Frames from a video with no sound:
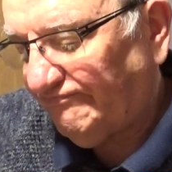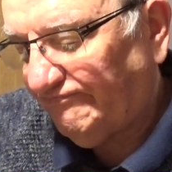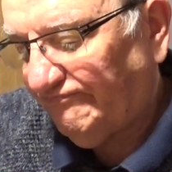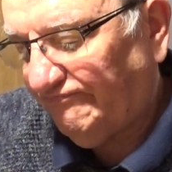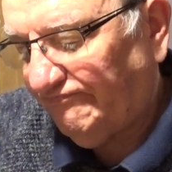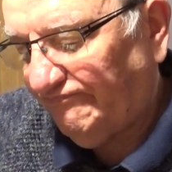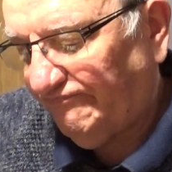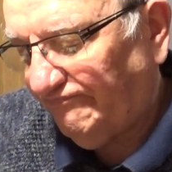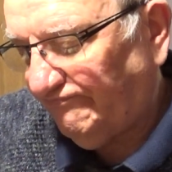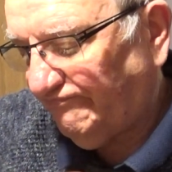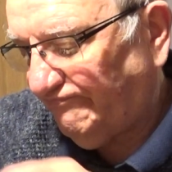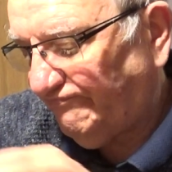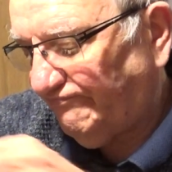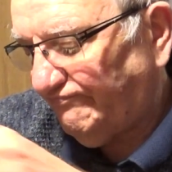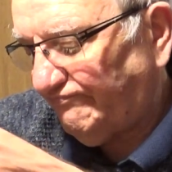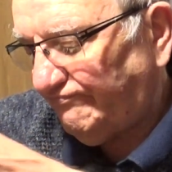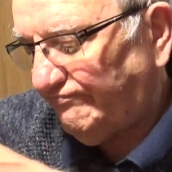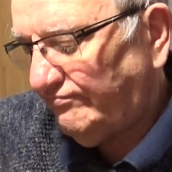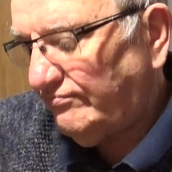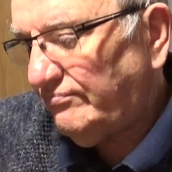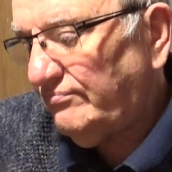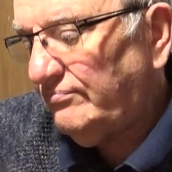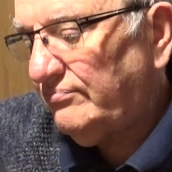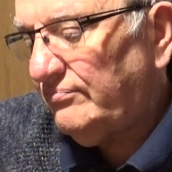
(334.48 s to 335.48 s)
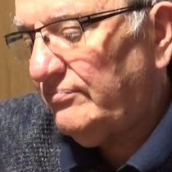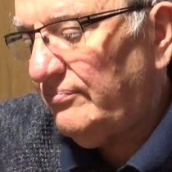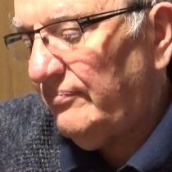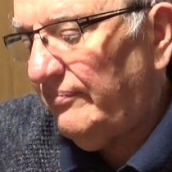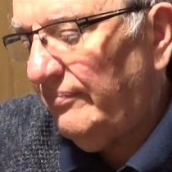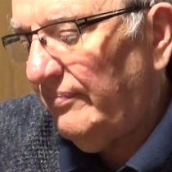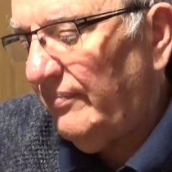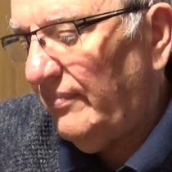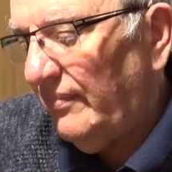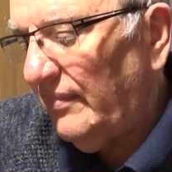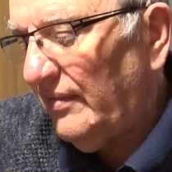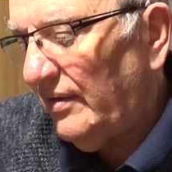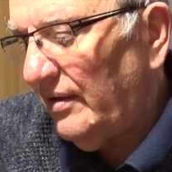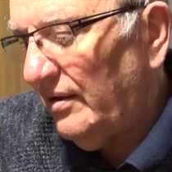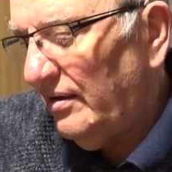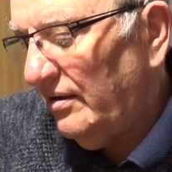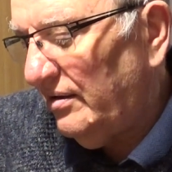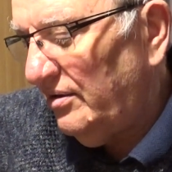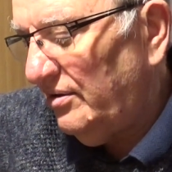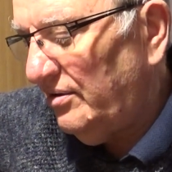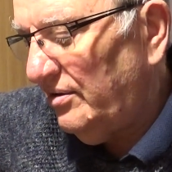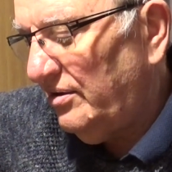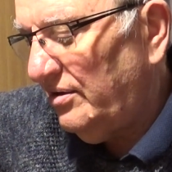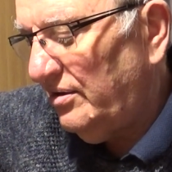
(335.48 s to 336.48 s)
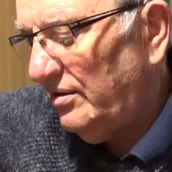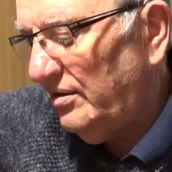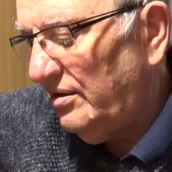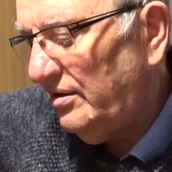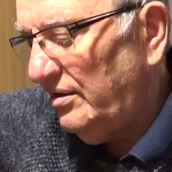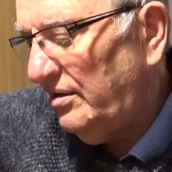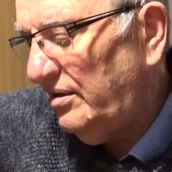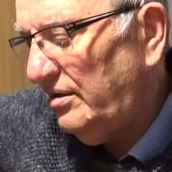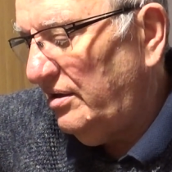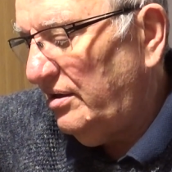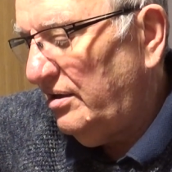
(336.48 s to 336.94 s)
(no one is talking)